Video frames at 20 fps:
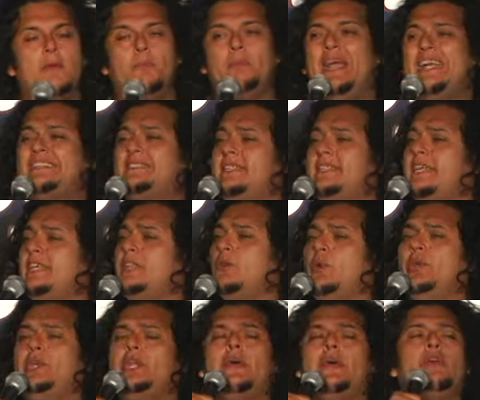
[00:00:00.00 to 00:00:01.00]
Mexicans,
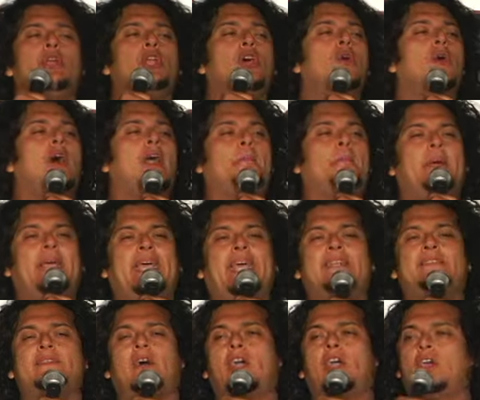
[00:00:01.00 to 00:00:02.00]
we never know our
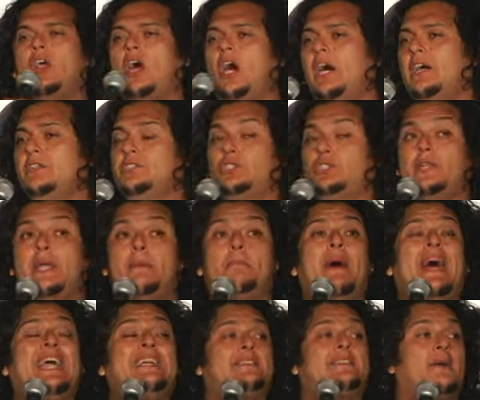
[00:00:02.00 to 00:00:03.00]
pets are gone till they
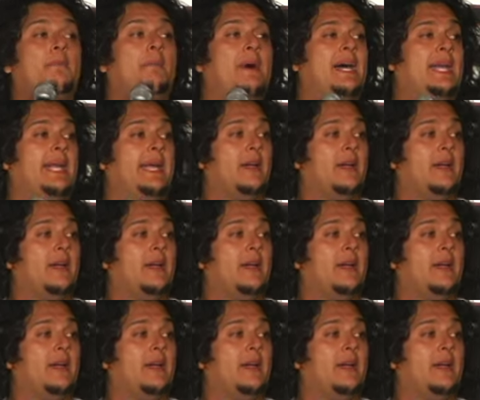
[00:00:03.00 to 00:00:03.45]
bite somebody.